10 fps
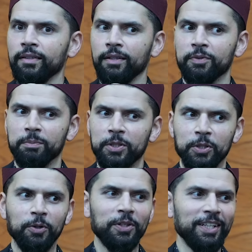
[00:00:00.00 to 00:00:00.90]
if the
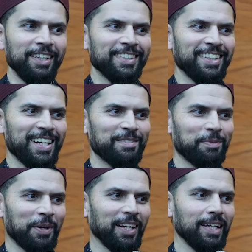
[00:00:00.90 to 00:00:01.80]
majority is not
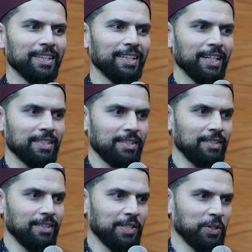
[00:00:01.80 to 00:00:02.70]
praying, then
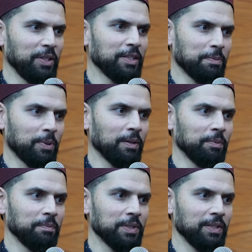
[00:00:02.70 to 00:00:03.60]
that's a serious
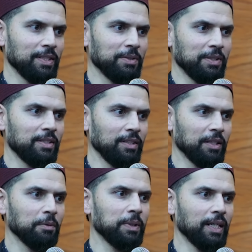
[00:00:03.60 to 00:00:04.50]
problem. So this is a
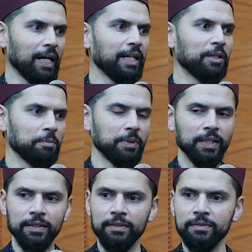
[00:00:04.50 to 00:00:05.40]
little bit
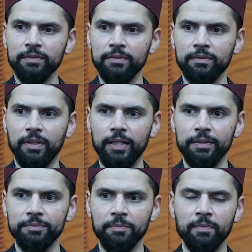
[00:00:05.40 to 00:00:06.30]
eye-opening, right?